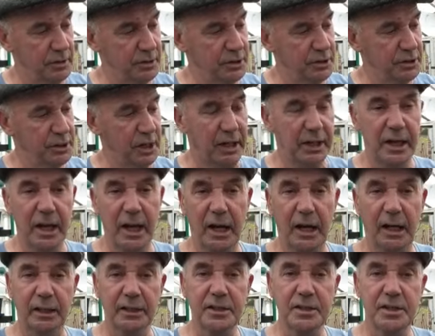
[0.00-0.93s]
stick to your
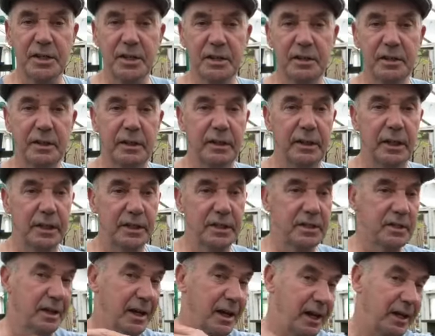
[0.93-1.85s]
hands, and
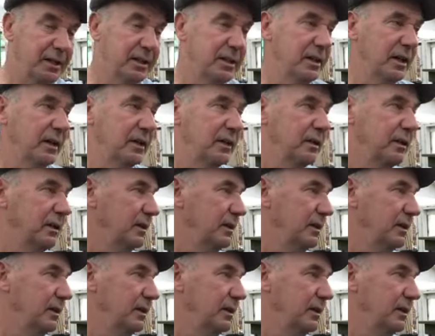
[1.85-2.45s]
that's the idea.